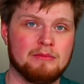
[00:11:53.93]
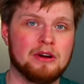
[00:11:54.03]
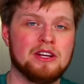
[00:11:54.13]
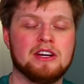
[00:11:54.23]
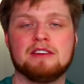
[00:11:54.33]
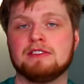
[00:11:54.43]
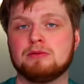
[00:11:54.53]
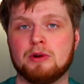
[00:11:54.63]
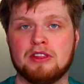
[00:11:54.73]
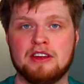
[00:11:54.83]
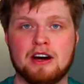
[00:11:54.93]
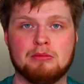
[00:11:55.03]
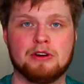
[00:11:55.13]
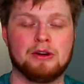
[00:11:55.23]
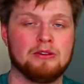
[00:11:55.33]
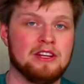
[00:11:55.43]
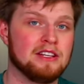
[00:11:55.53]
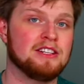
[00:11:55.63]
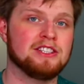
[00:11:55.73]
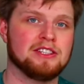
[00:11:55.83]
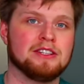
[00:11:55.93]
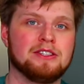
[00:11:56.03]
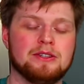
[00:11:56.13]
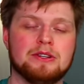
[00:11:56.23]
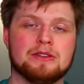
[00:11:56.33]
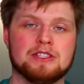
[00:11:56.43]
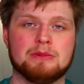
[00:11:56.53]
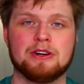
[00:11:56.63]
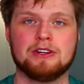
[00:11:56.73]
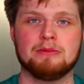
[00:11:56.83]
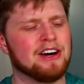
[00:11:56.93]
money and if it's worth the upgrade or the addition to your smart home.